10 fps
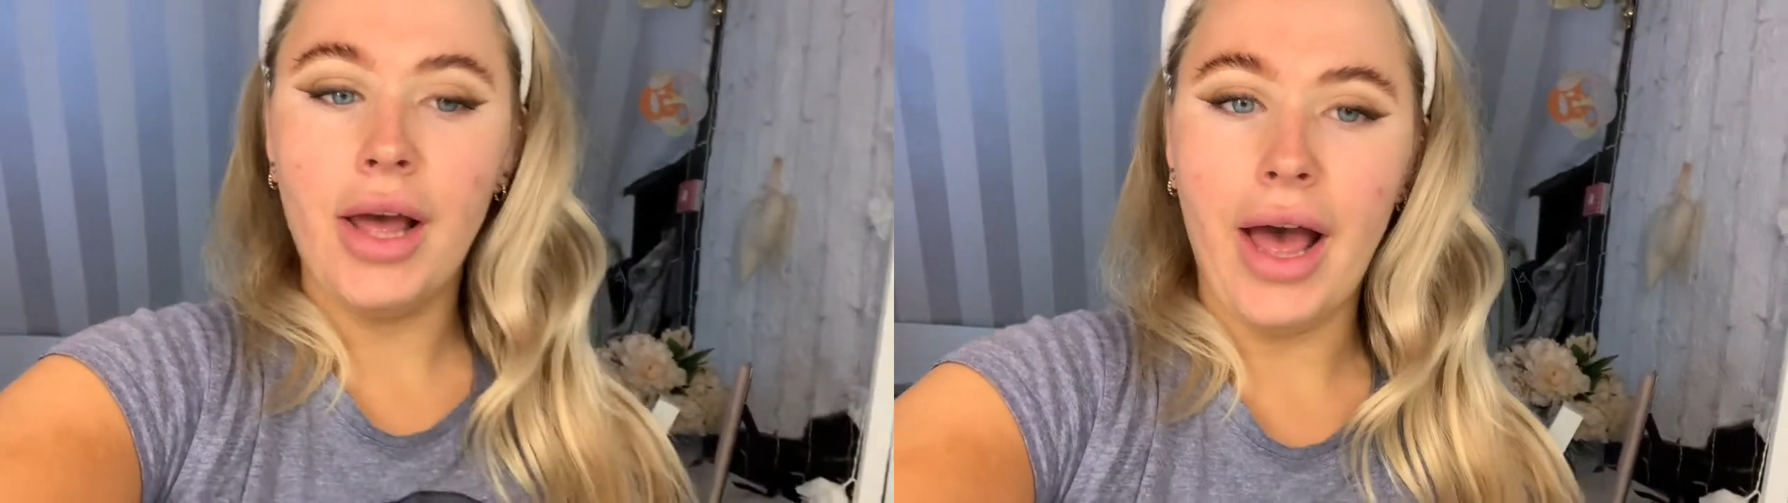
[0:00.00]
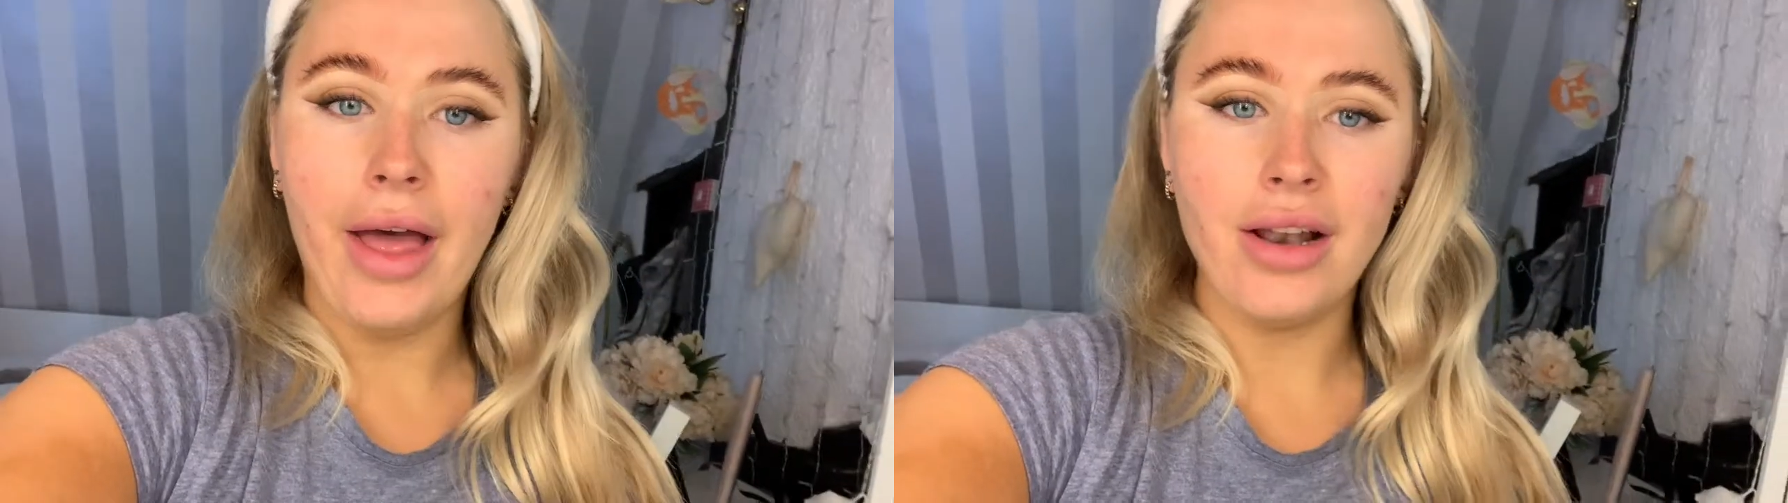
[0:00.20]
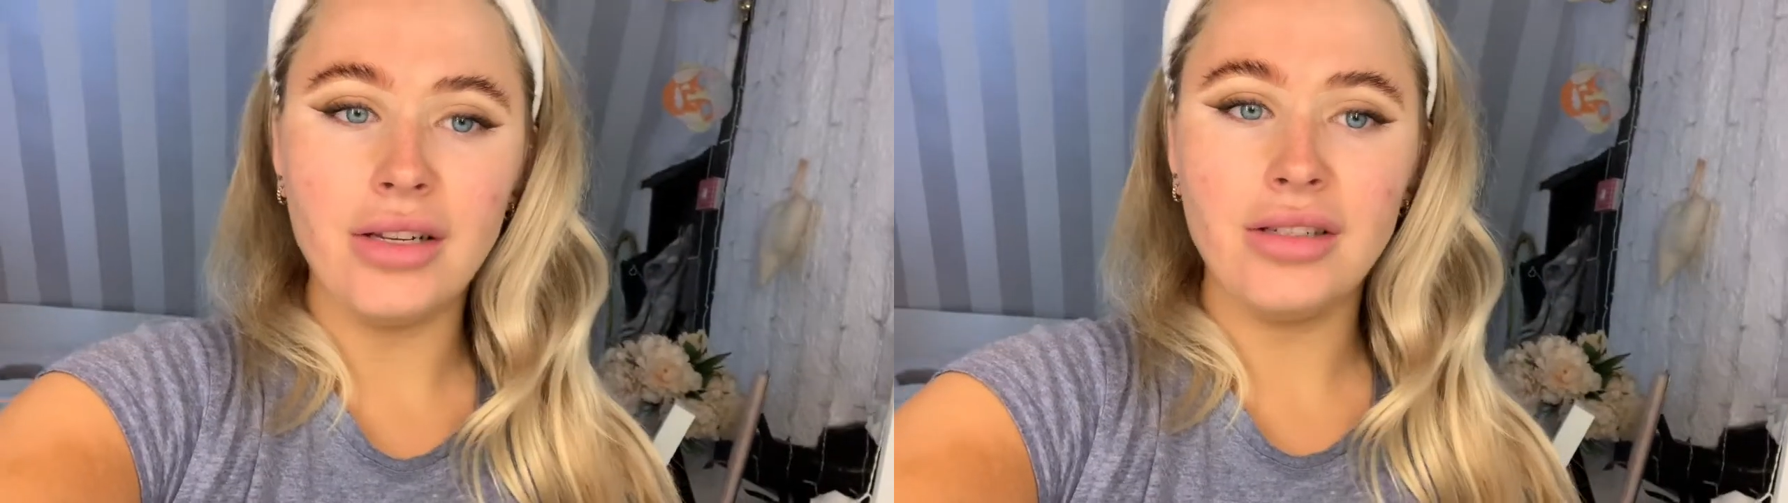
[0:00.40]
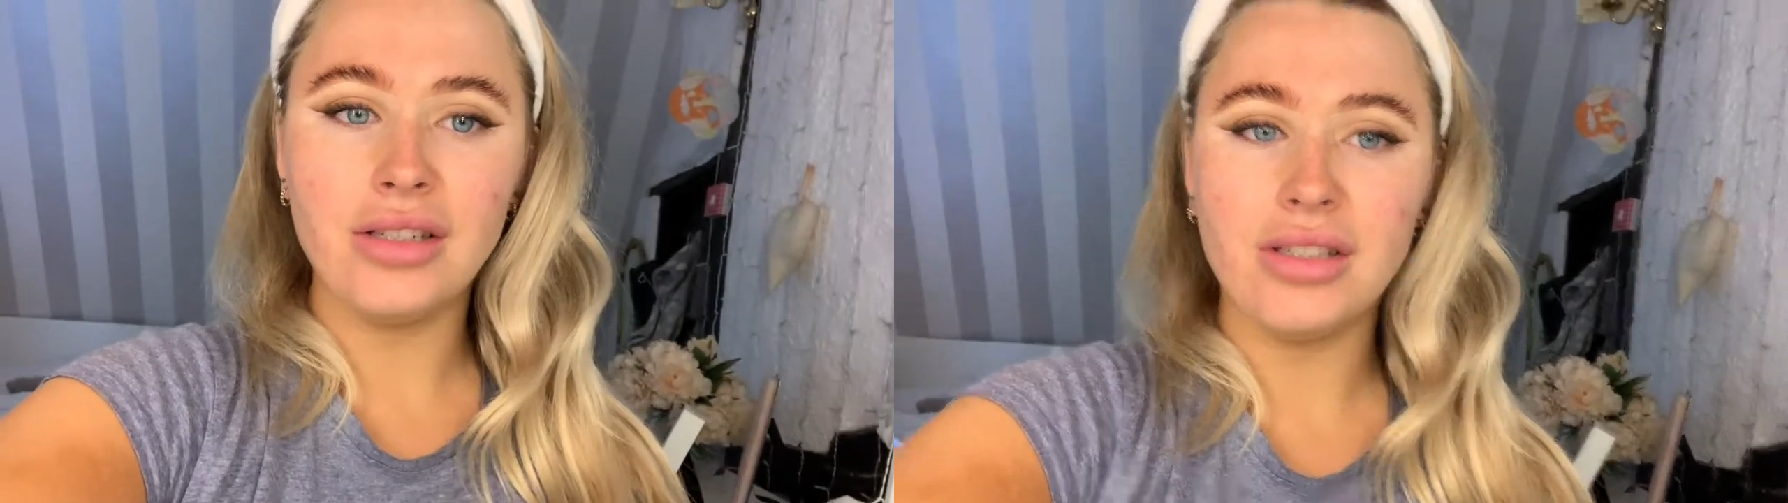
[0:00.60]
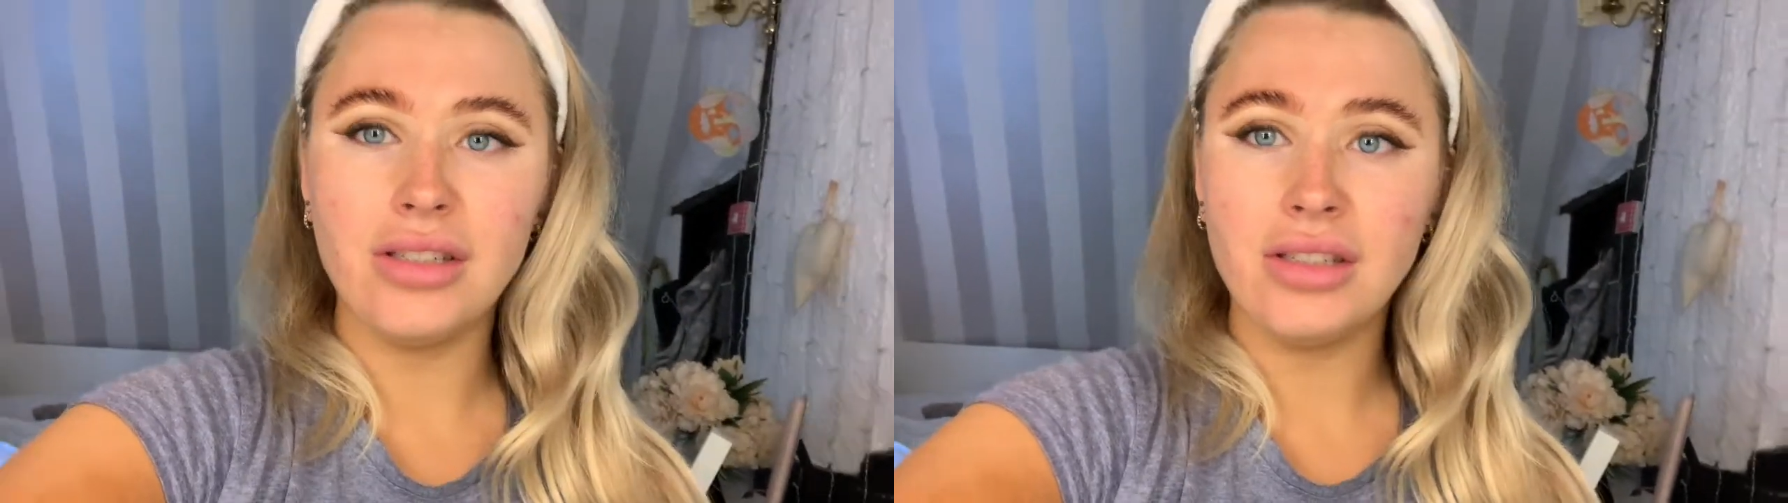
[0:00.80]
And
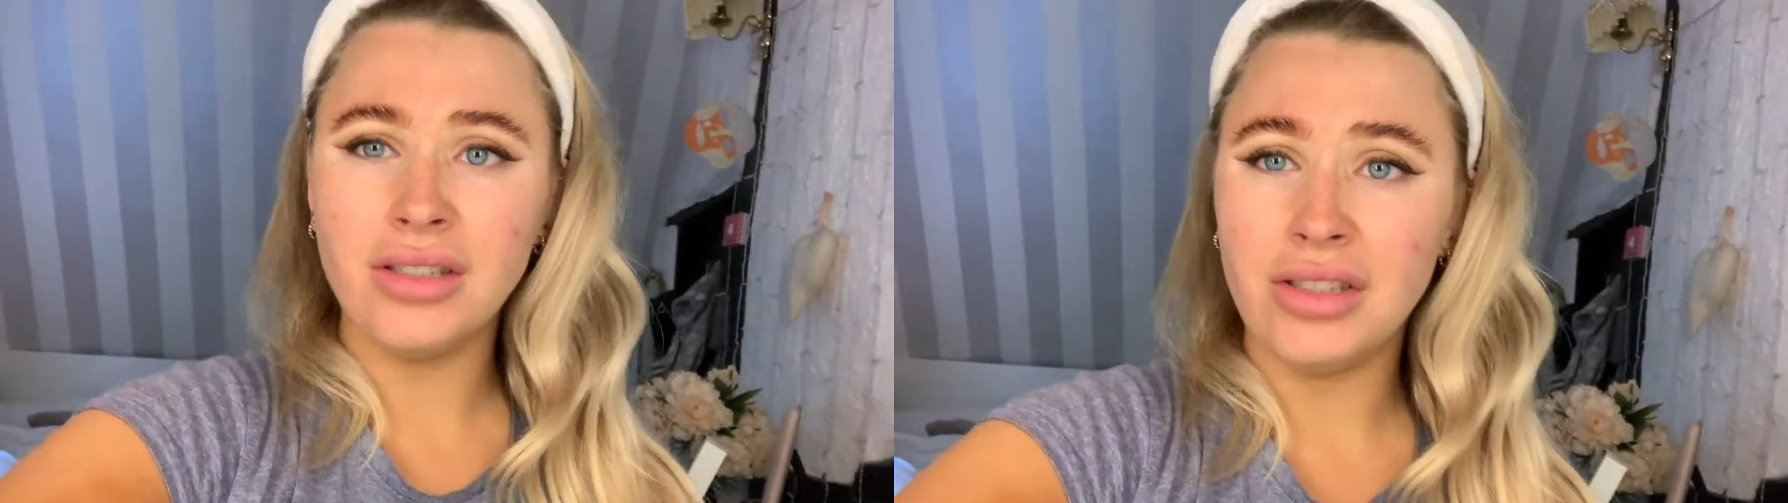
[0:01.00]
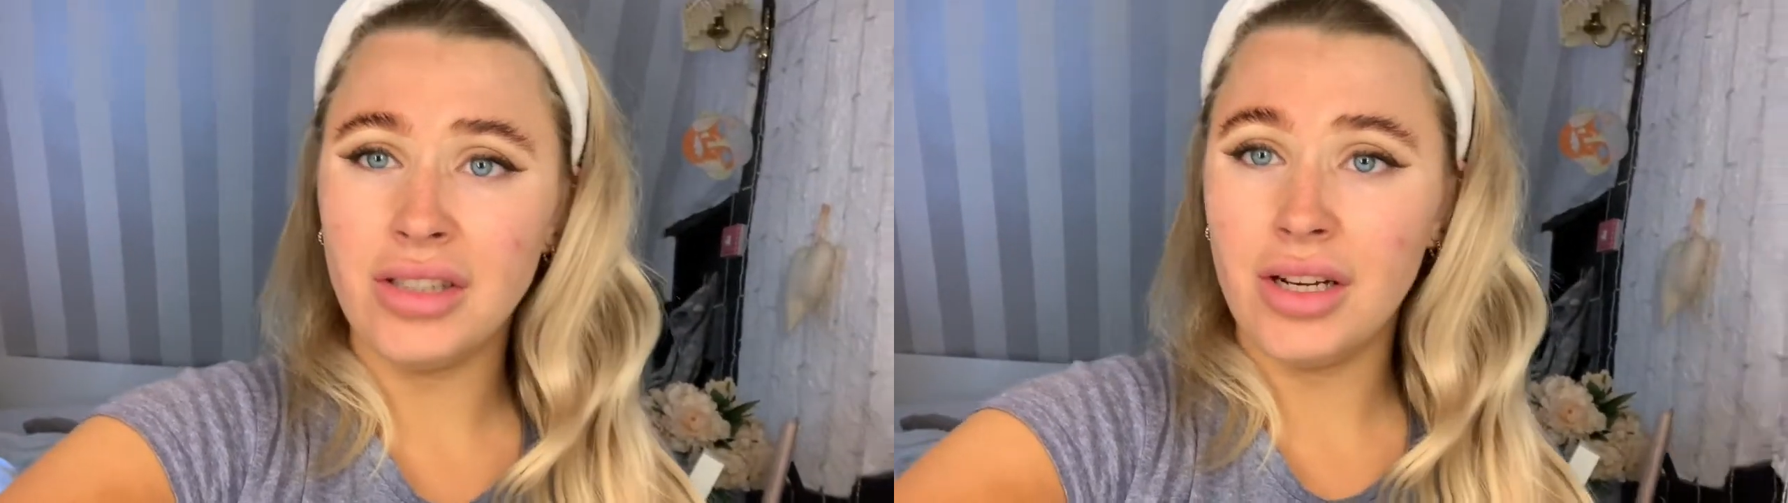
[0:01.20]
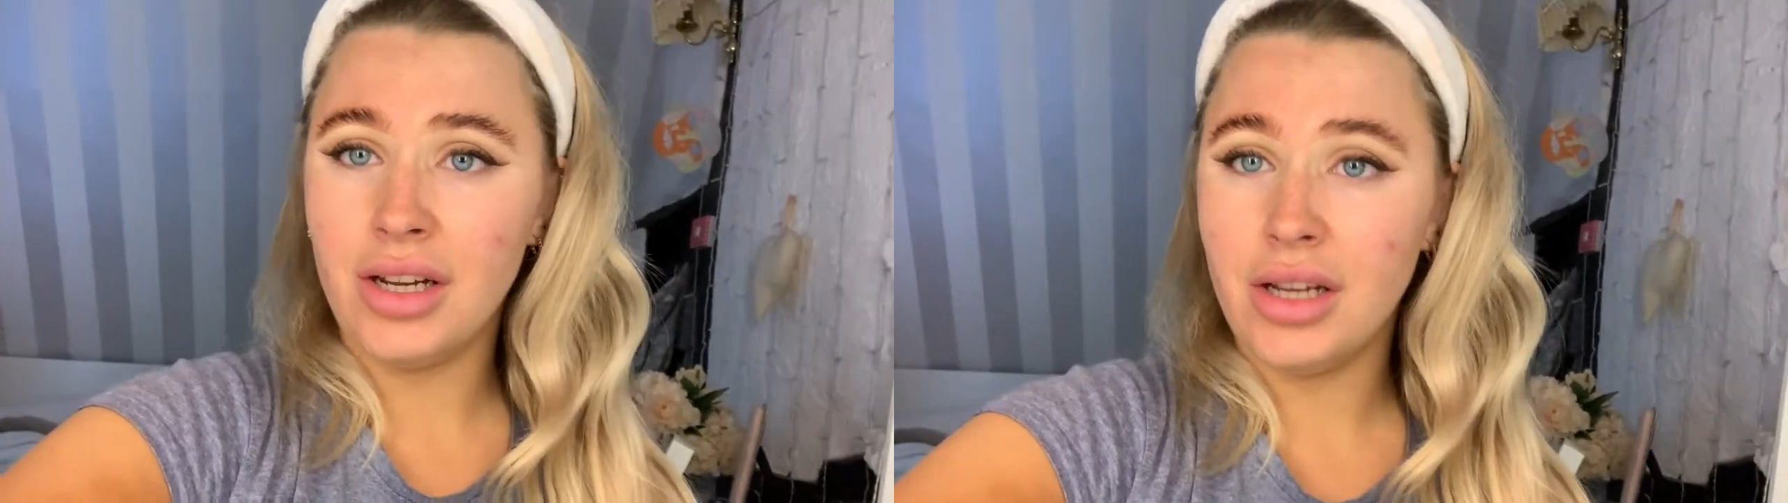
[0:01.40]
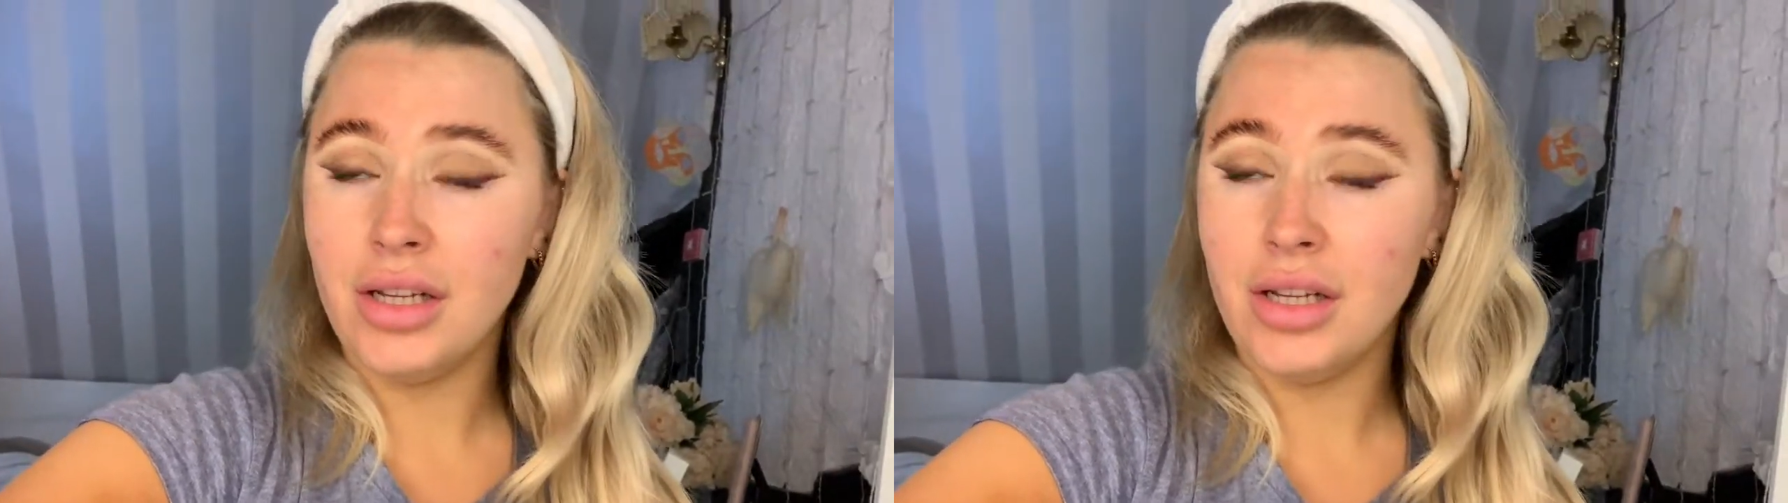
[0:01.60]
just gonna